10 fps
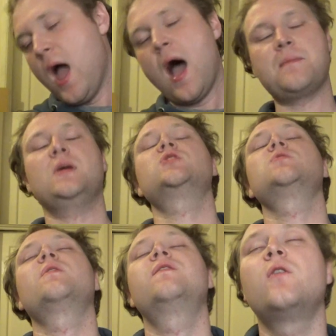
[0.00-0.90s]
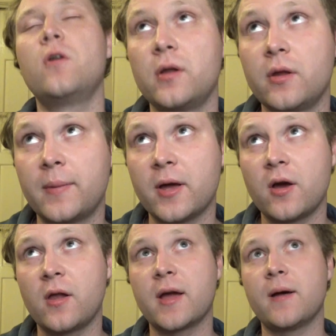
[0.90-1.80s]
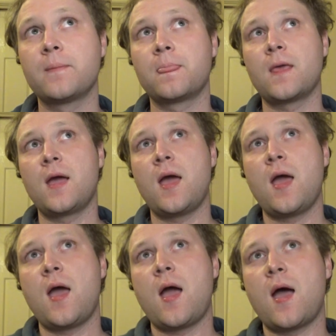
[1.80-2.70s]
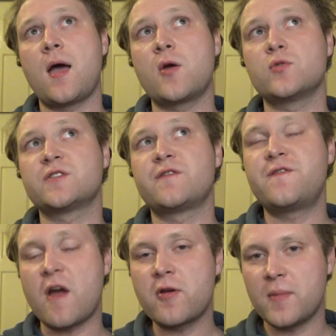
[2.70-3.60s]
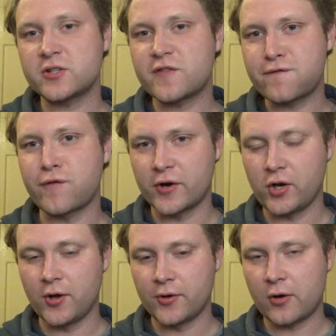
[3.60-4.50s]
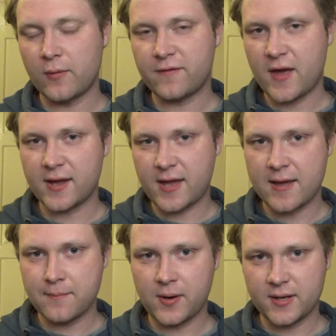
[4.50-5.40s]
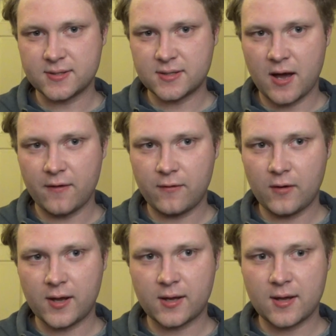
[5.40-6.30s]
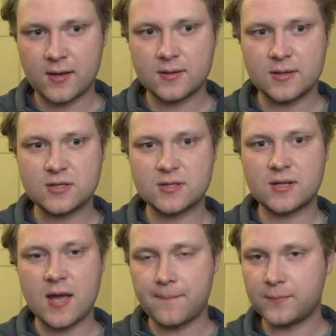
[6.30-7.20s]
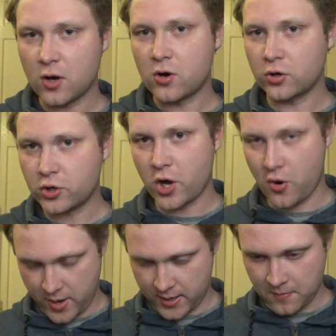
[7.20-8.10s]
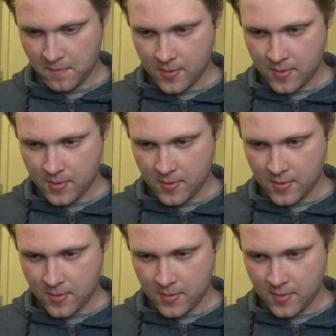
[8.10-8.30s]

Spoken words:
I mentioned before, a little bit earlier, it was very much front-loaded with that gameplay stuff. Like, it just kept on going.